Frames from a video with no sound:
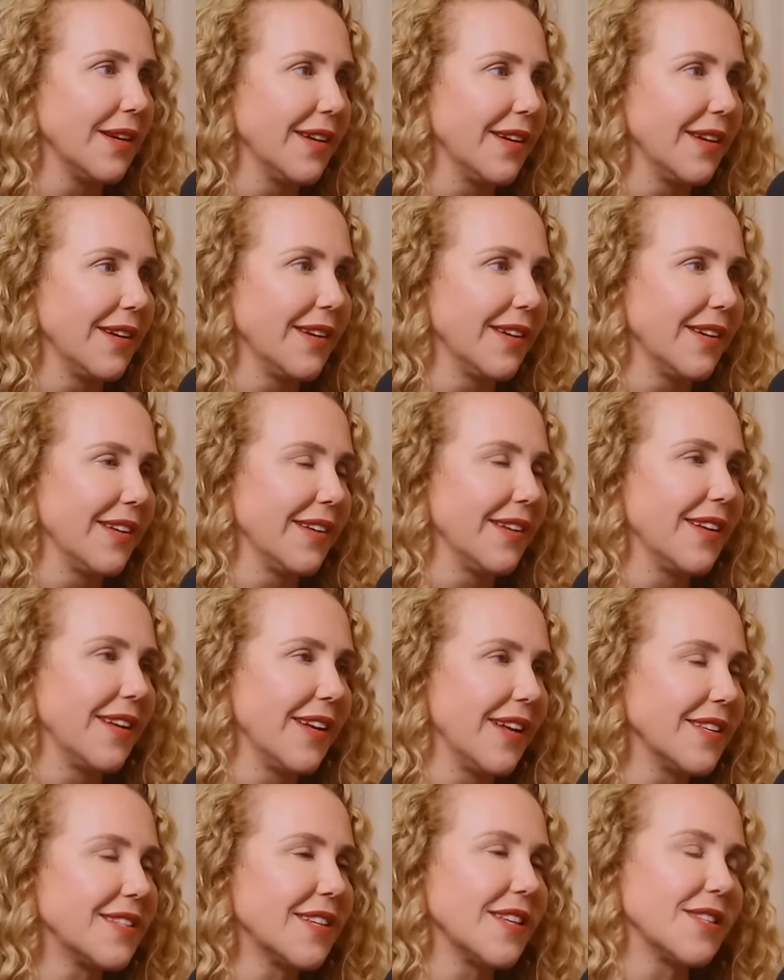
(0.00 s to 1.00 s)
It's very
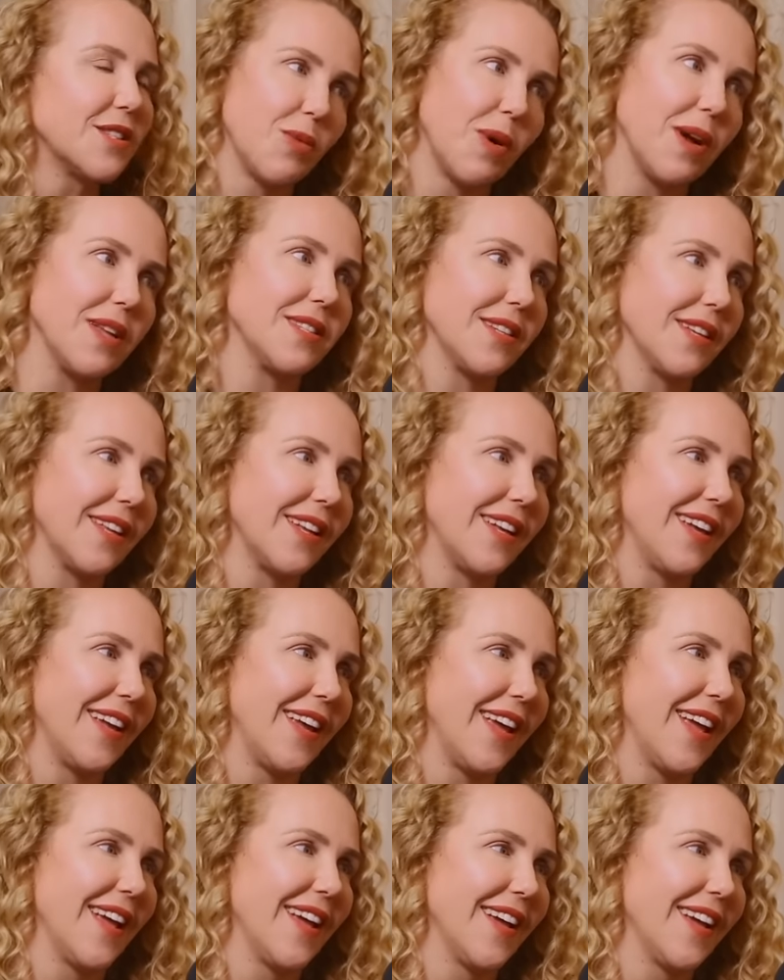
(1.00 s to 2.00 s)
silly. It's it's quite silly.
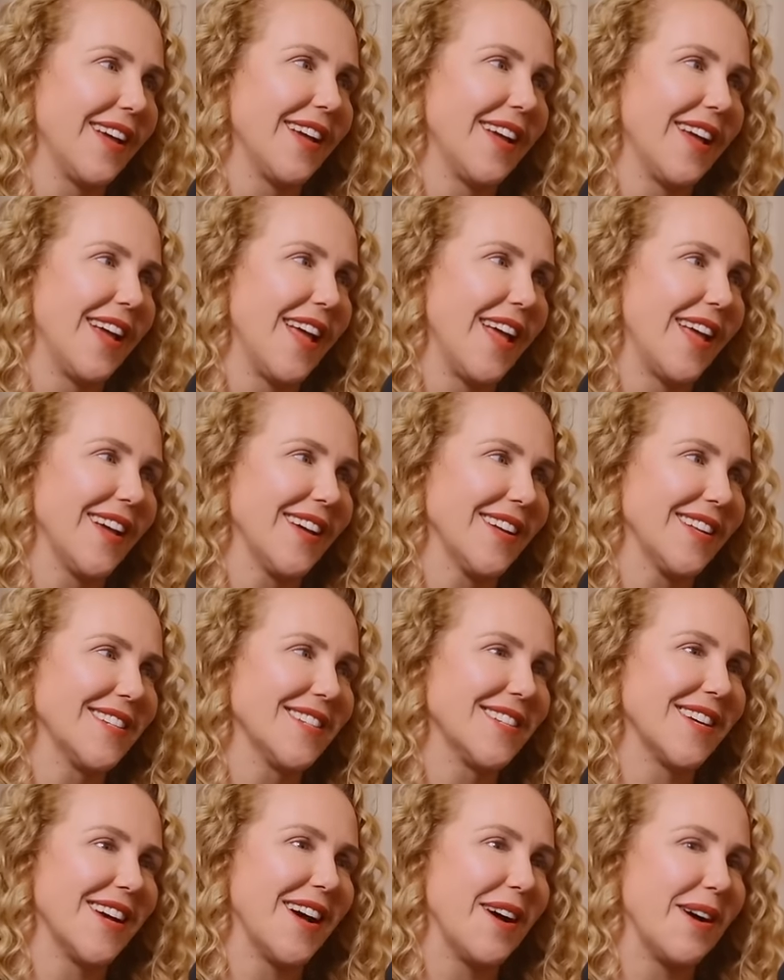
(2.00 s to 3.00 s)
It's very silly.
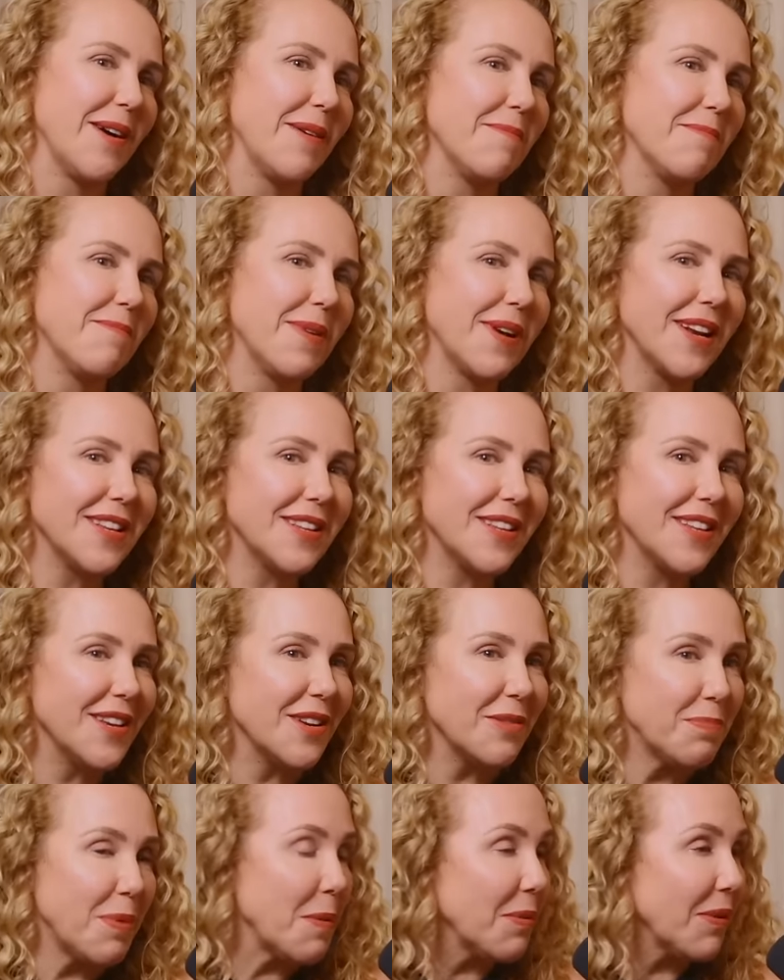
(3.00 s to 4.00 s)
And um but it you
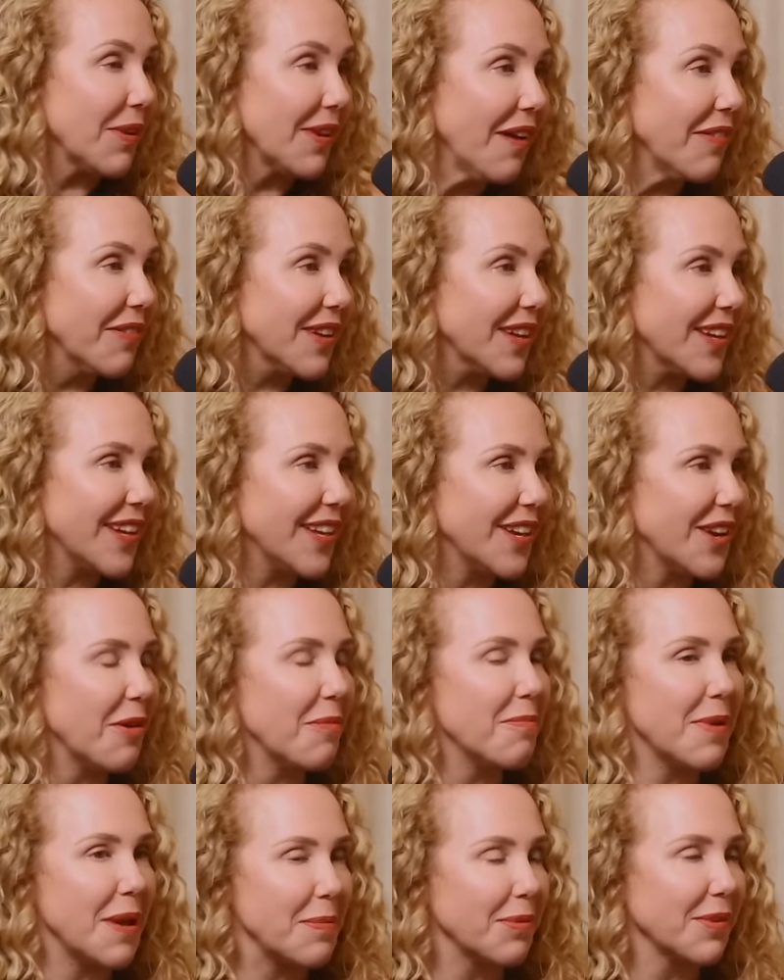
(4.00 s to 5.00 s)
know, people love it, you know,
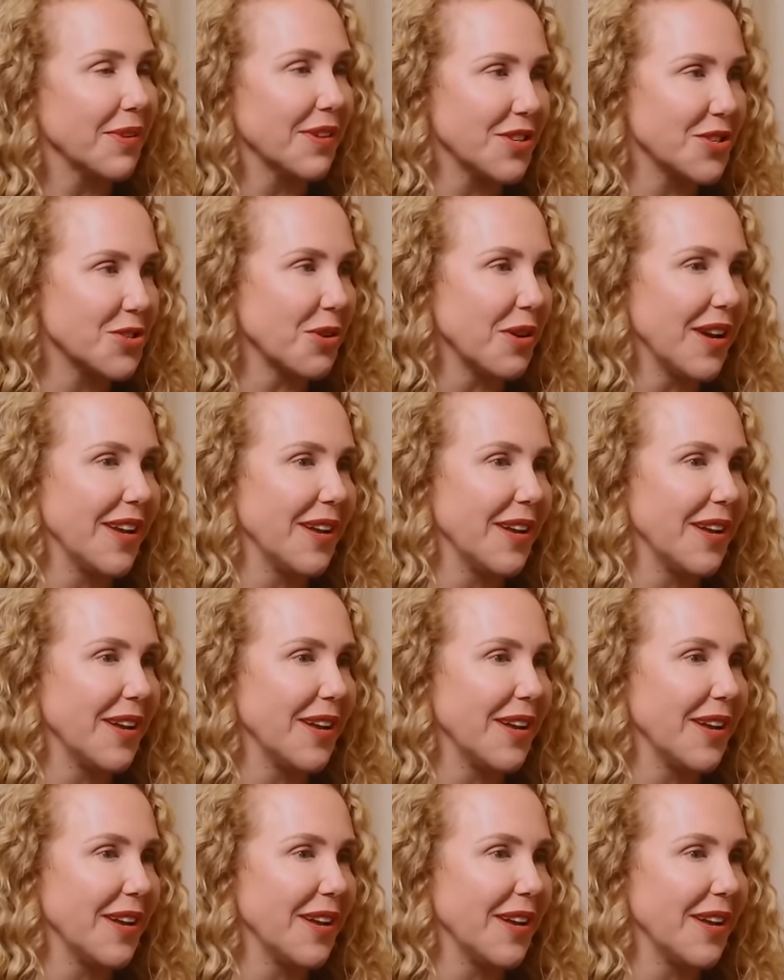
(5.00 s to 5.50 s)
and people enjoy